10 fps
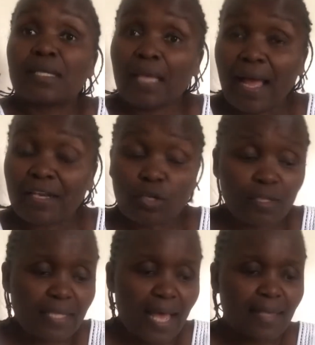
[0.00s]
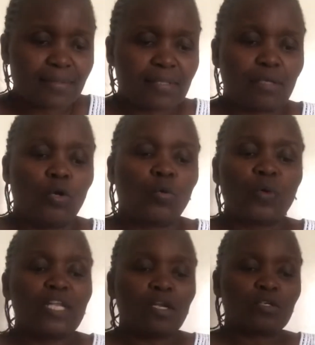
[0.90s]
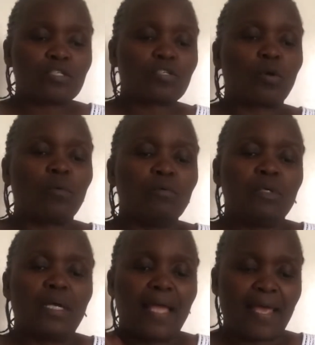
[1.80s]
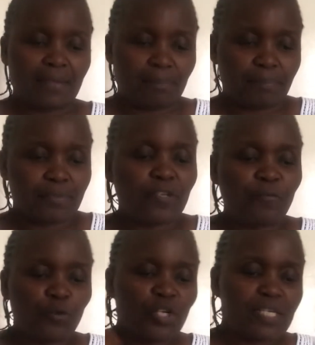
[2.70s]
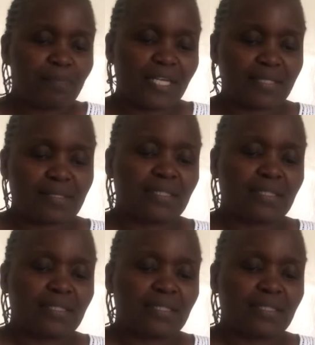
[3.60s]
and all that will also help if you limit.